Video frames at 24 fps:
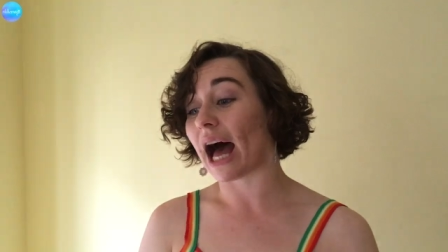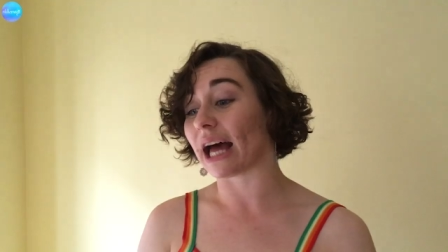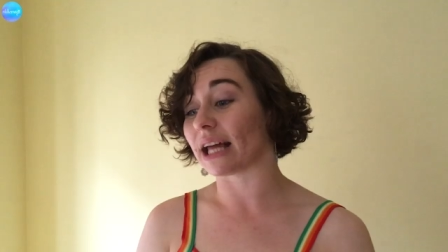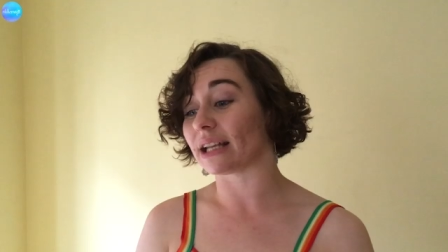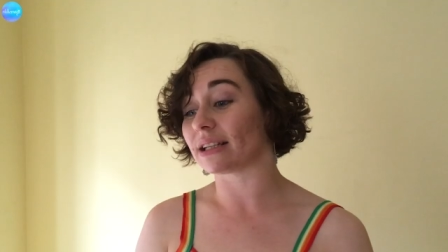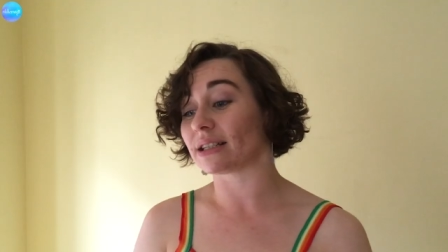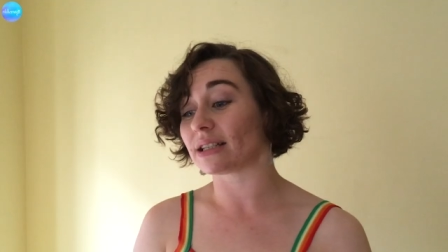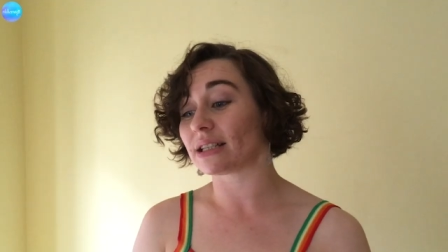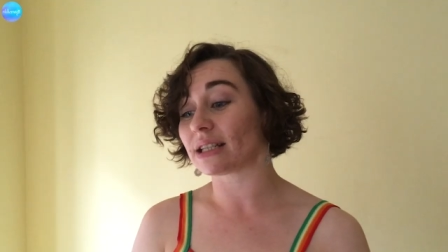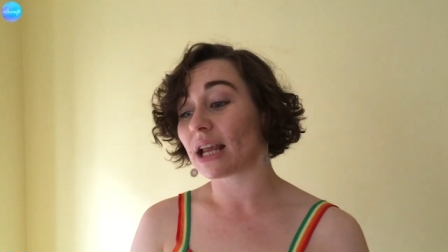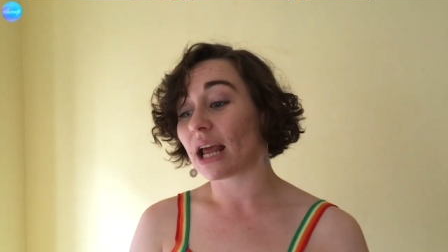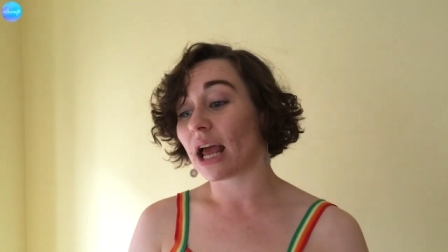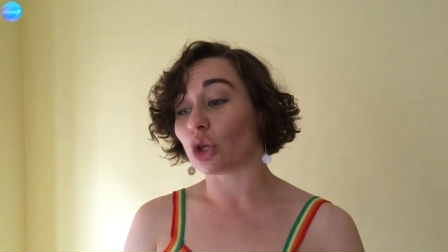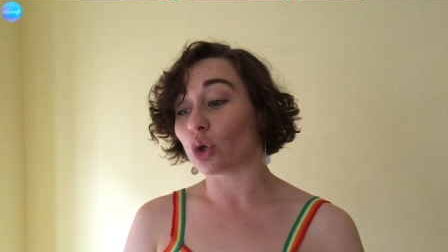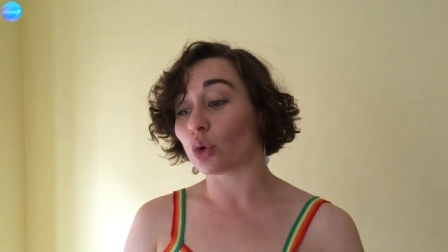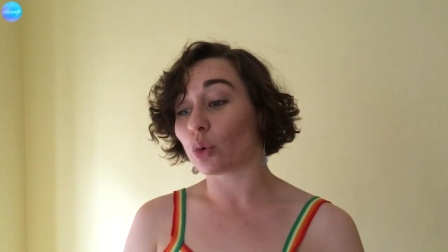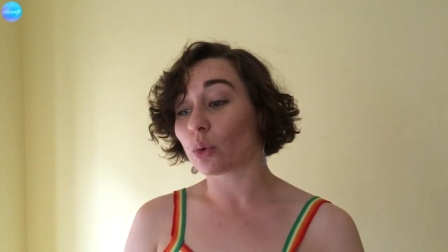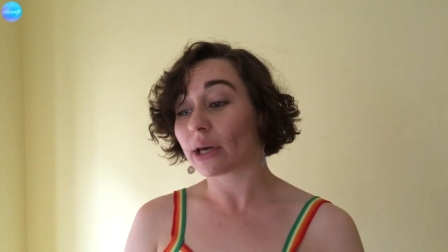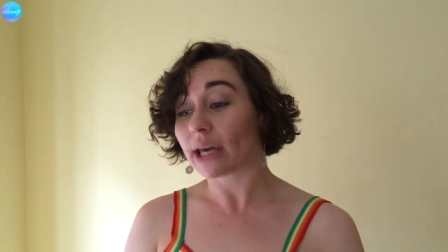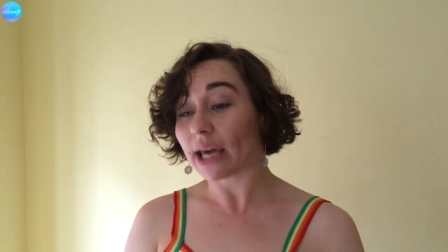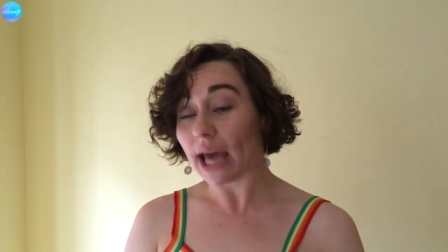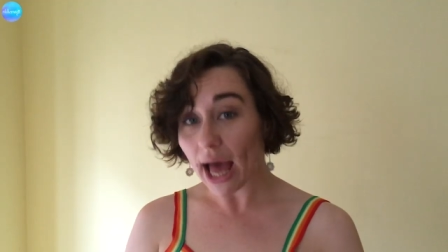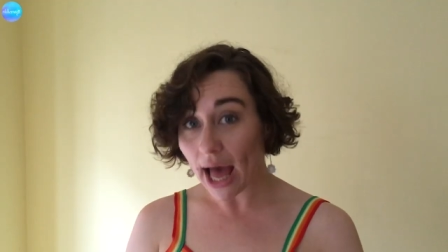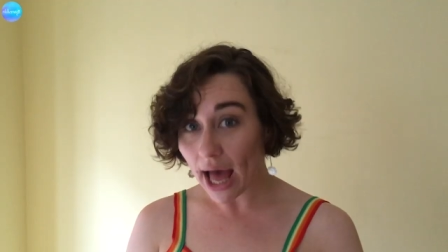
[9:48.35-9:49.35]
And
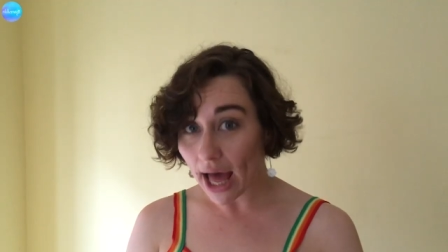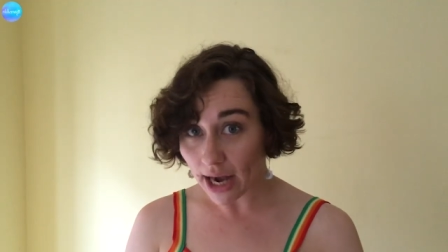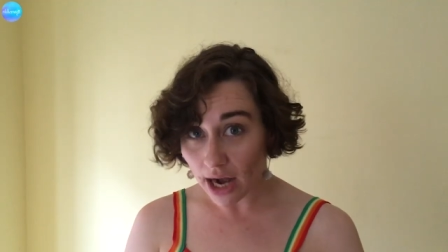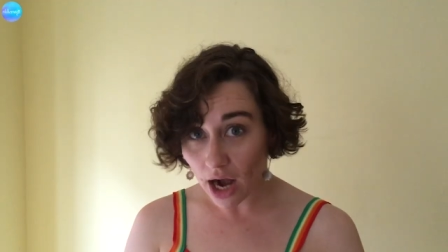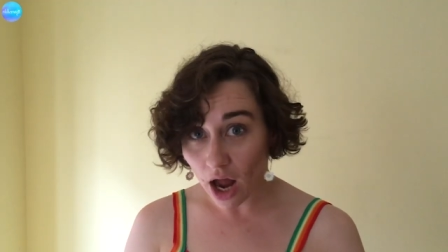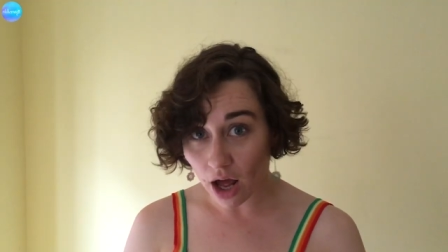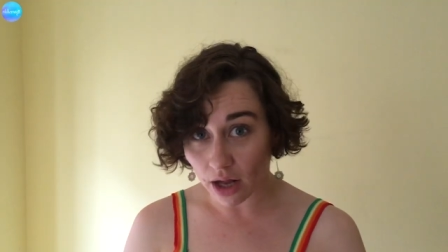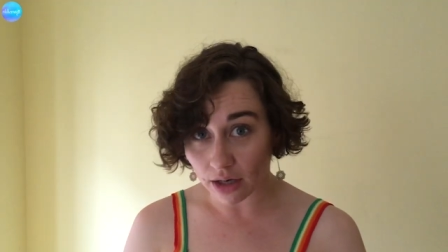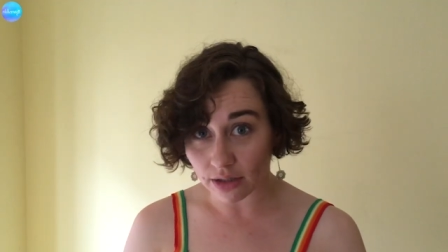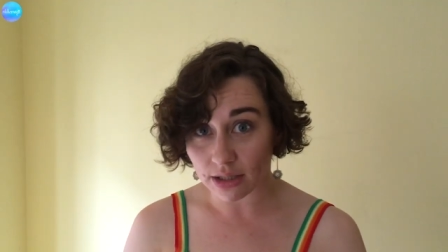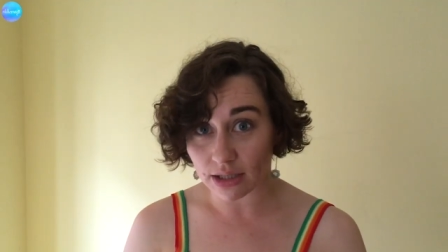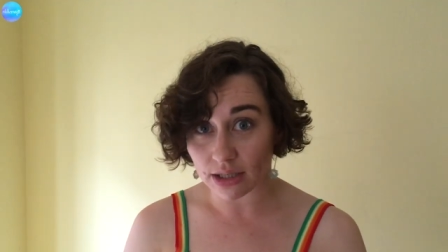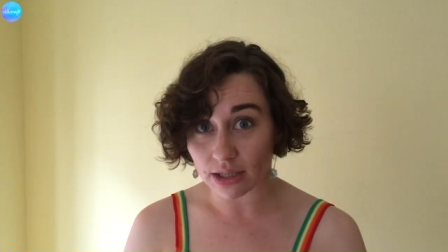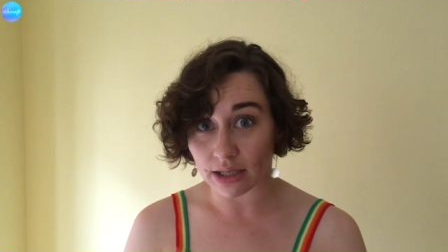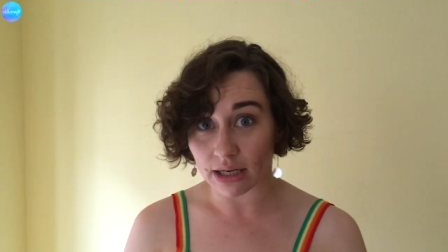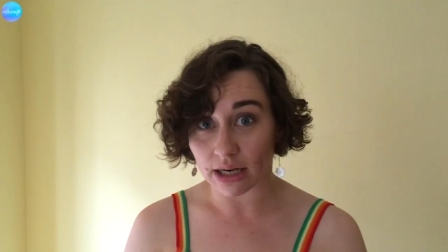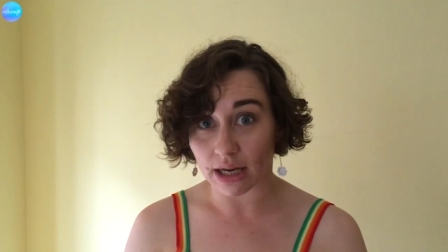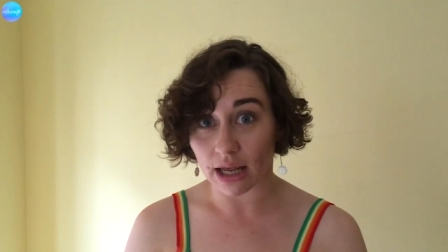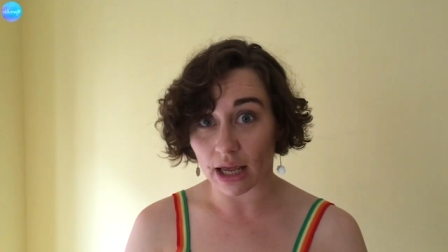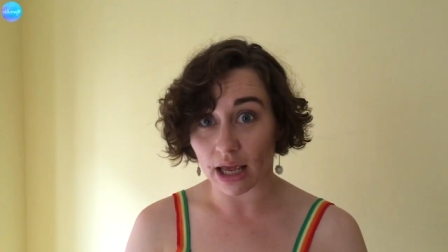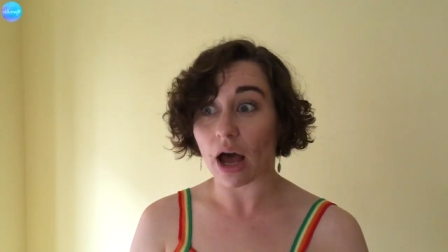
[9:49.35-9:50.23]
you cannot